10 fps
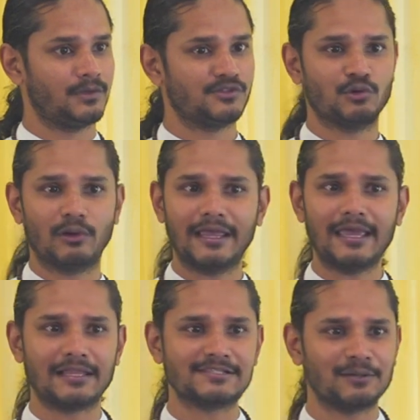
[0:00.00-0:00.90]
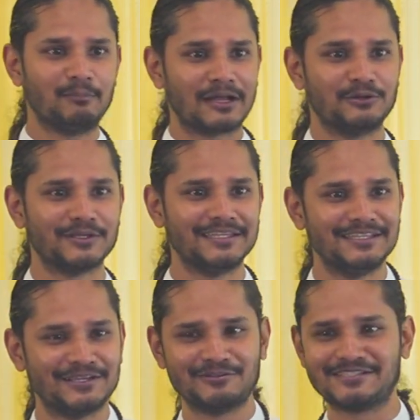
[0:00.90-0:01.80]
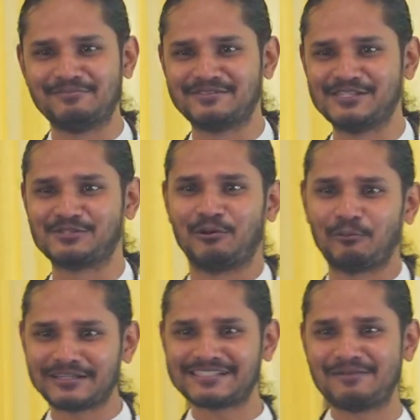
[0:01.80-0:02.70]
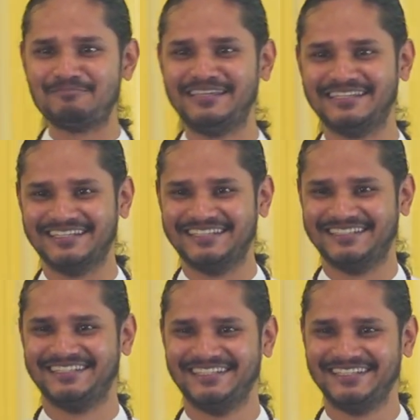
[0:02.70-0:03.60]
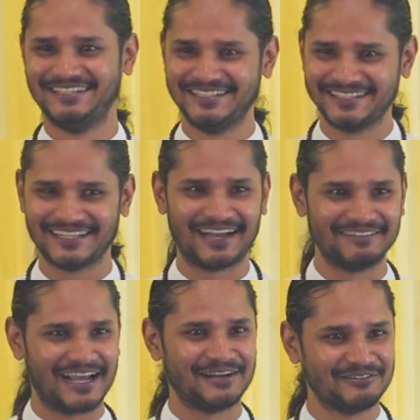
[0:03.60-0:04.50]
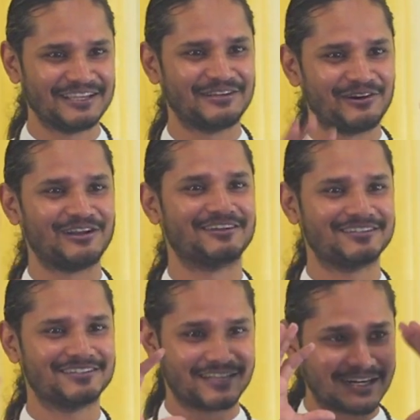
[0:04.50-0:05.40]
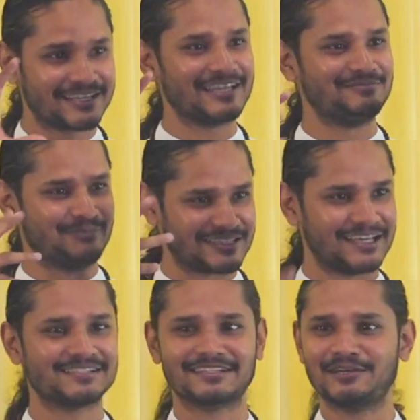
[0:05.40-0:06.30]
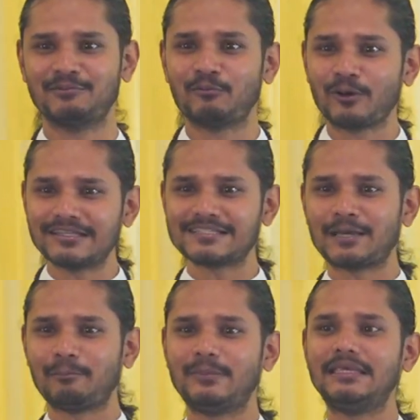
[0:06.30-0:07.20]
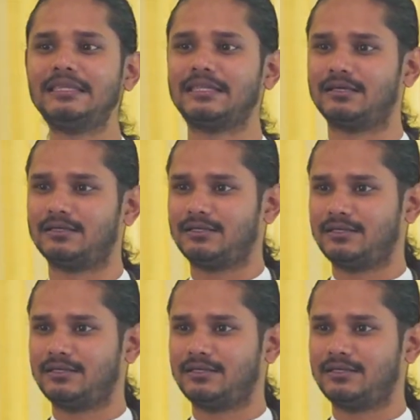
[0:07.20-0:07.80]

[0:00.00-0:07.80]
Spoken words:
So again, let's come back to E equals MC squared. What does that mean? I mean, I know we can all rat ke hum bata sakte, but what does that mean?